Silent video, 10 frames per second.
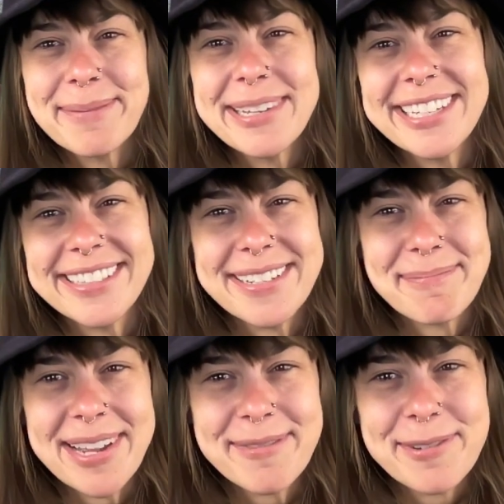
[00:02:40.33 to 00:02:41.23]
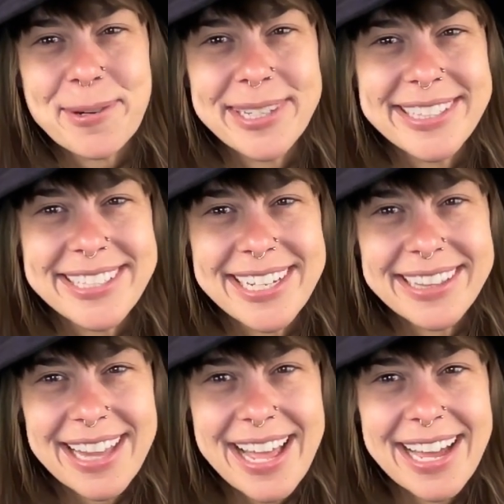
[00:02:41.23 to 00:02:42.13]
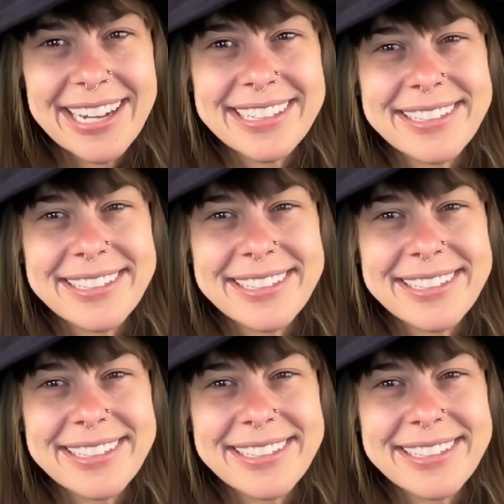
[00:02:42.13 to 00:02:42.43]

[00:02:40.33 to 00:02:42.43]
because I'm not focused on lack.